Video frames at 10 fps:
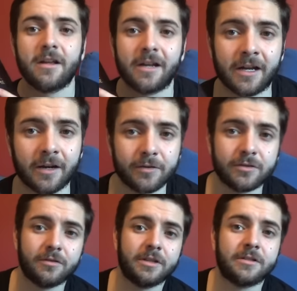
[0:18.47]
Now I
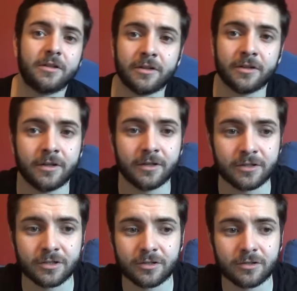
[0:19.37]
saw this on the
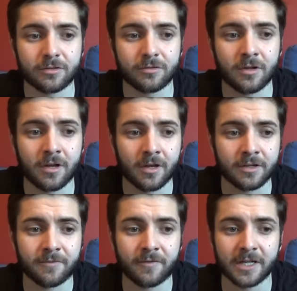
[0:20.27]

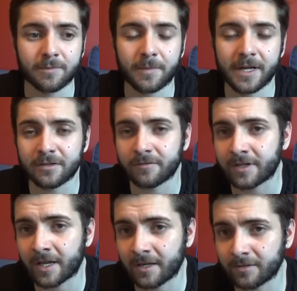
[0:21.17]
Facebook page the other
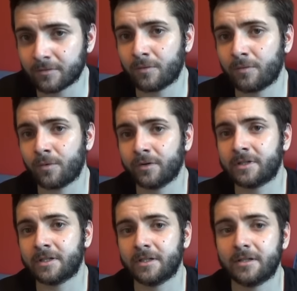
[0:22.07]
day. Someone
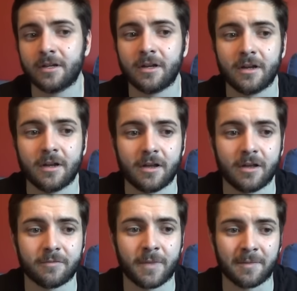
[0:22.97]
wanted
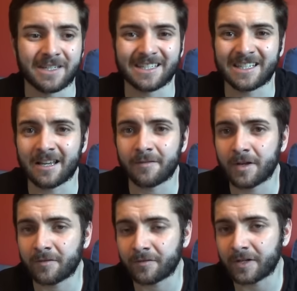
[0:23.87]
maybe to see a
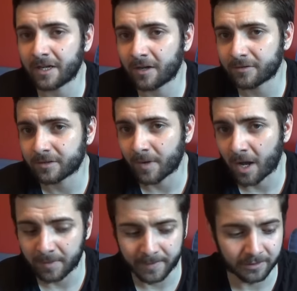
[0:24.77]
bit of a video, some
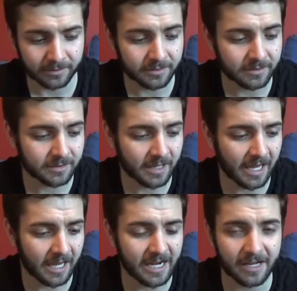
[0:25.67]
army builders,
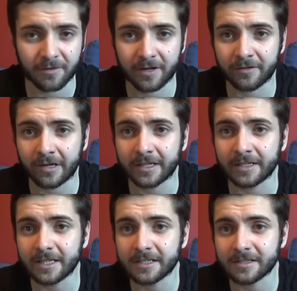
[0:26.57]
and I quite write in
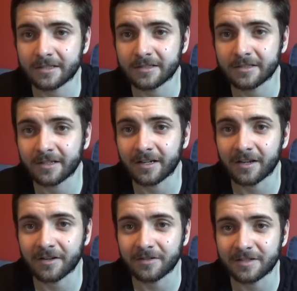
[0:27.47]
lists. I
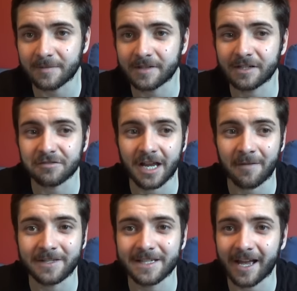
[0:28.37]
know GBHL
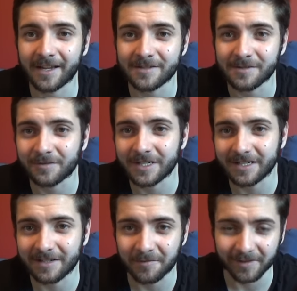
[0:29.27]
Jamie tires of
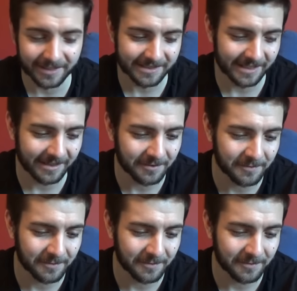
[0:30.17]
reading other lists out.